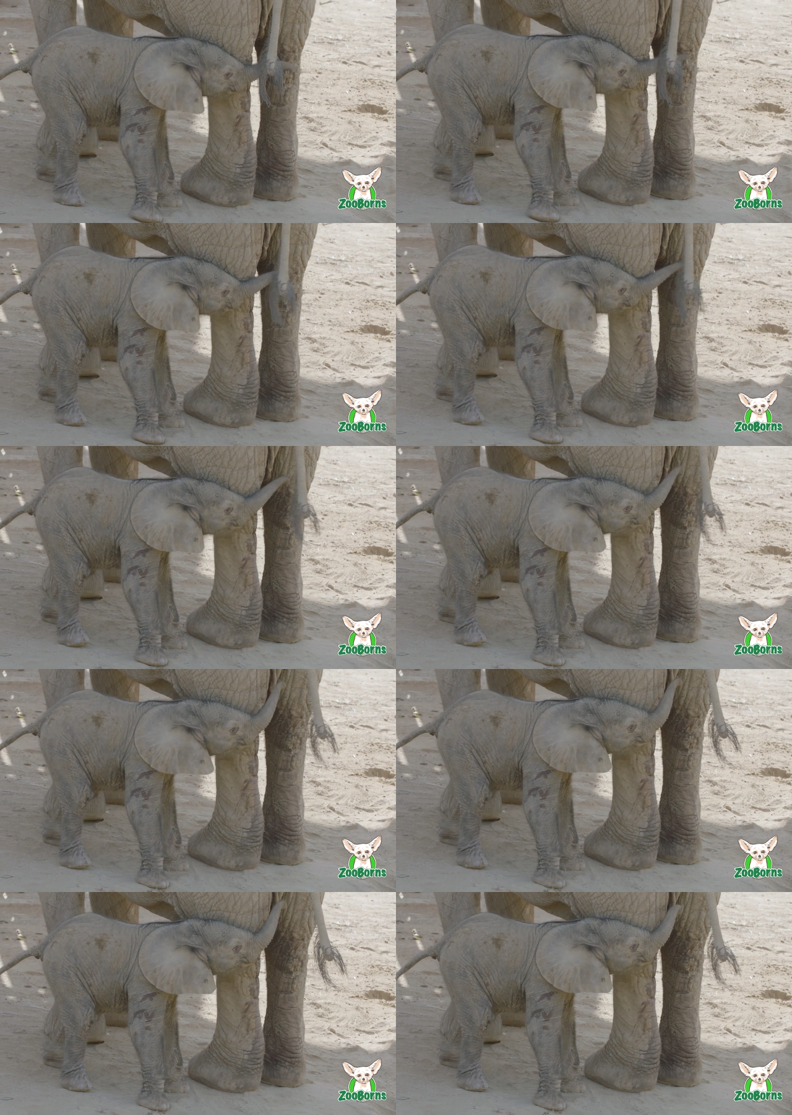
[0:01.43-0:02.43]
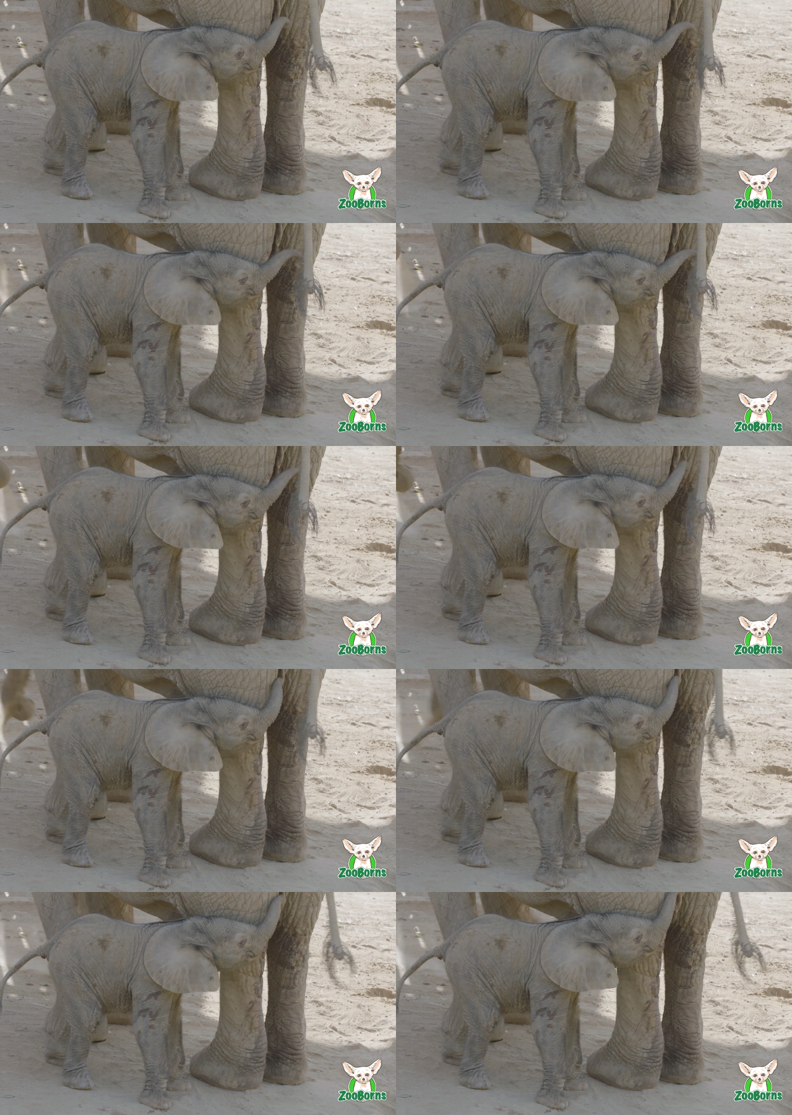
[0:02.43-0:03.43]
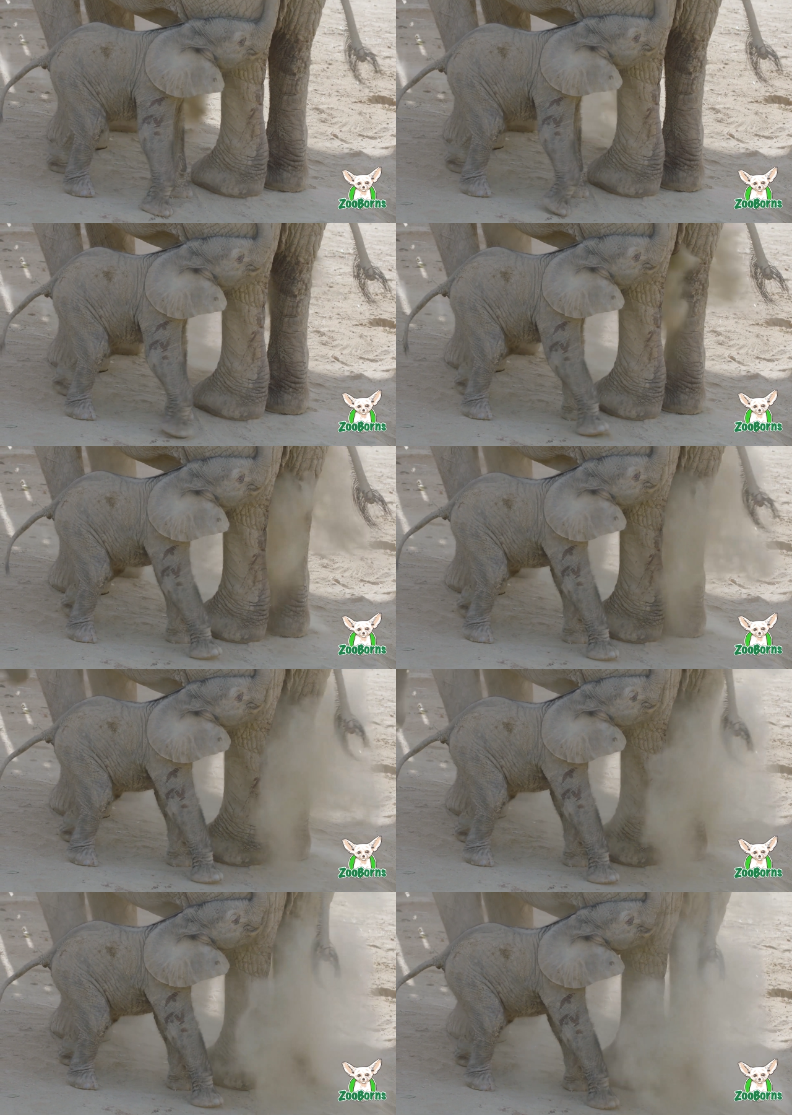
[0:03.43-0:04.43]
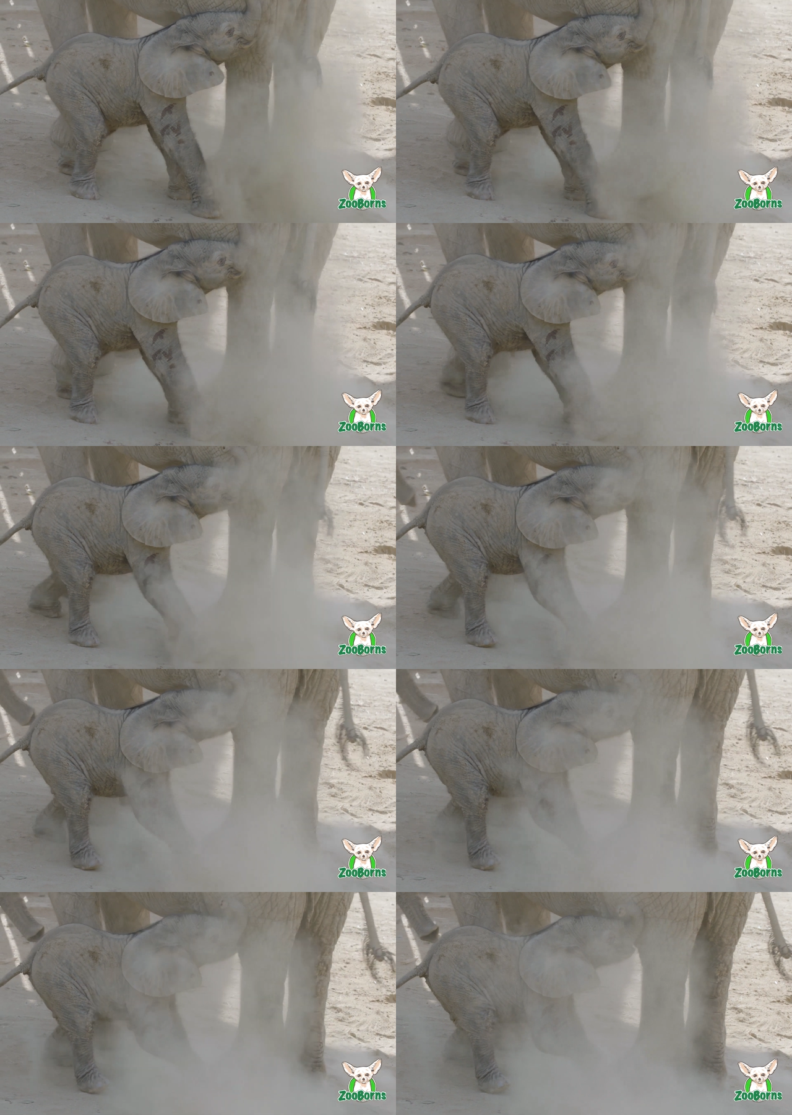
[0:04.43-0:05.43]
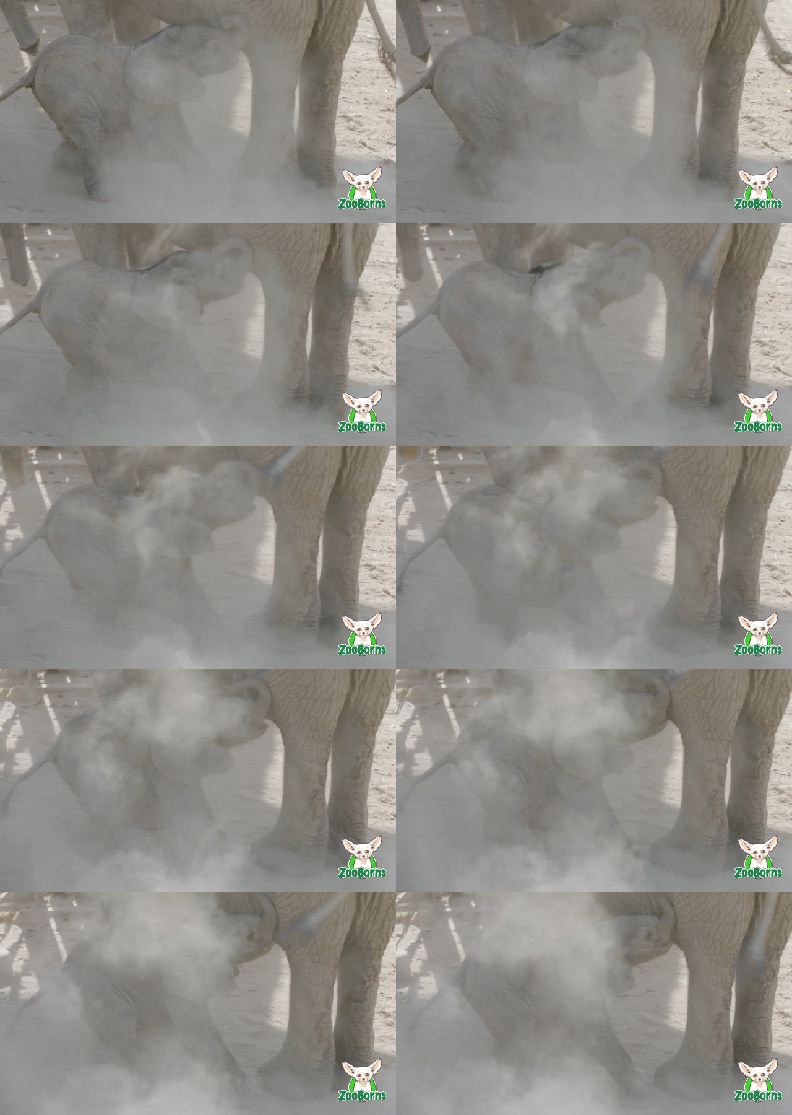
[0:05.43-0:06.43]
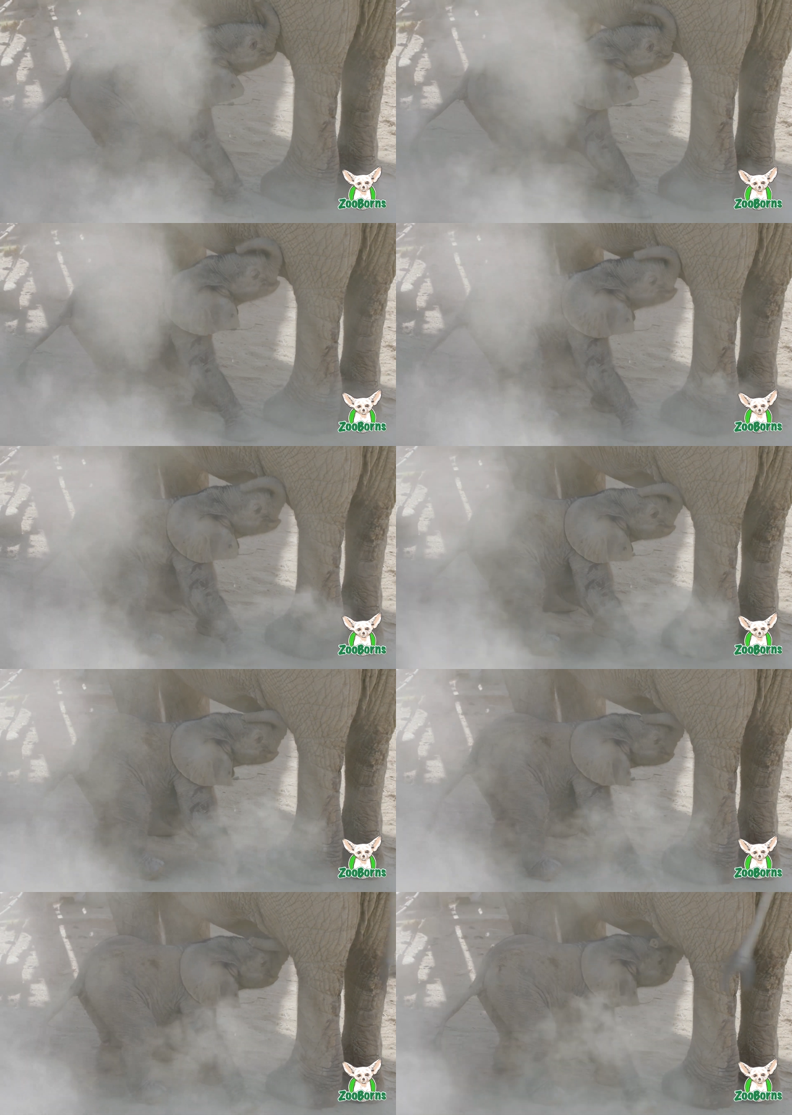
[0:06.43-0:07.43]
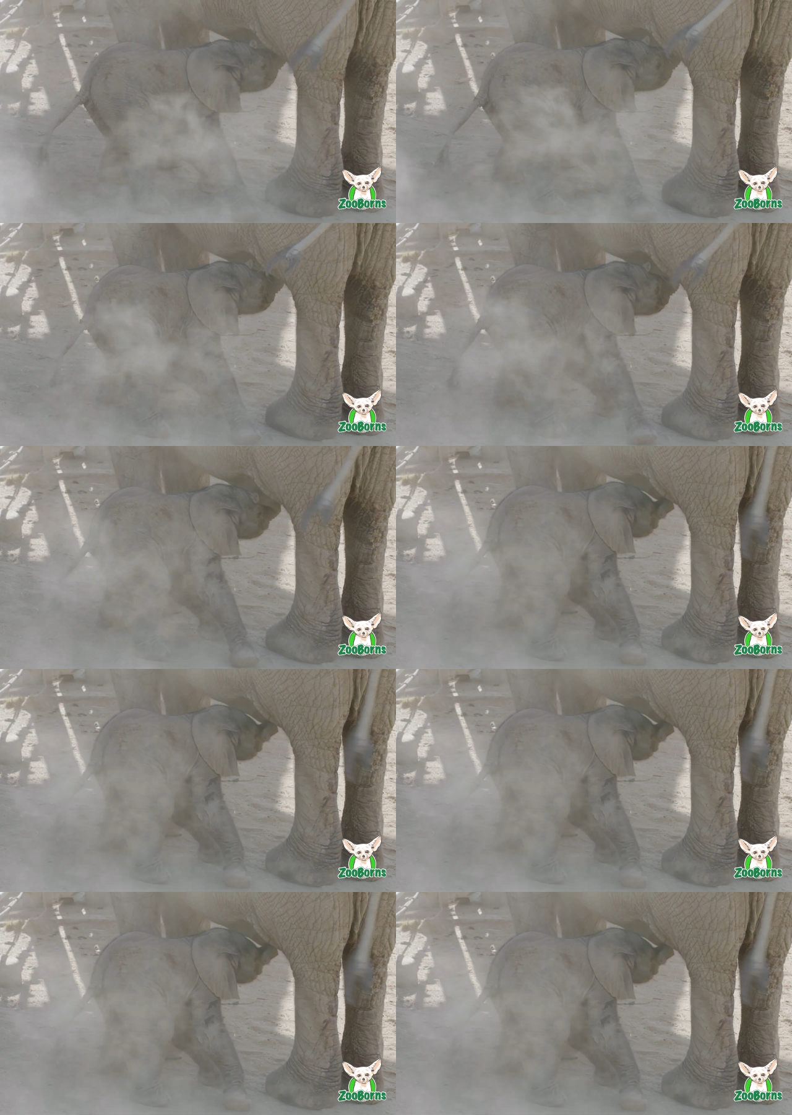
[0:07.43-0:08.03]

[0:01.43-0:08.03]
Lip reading: [unreadable: no face in view]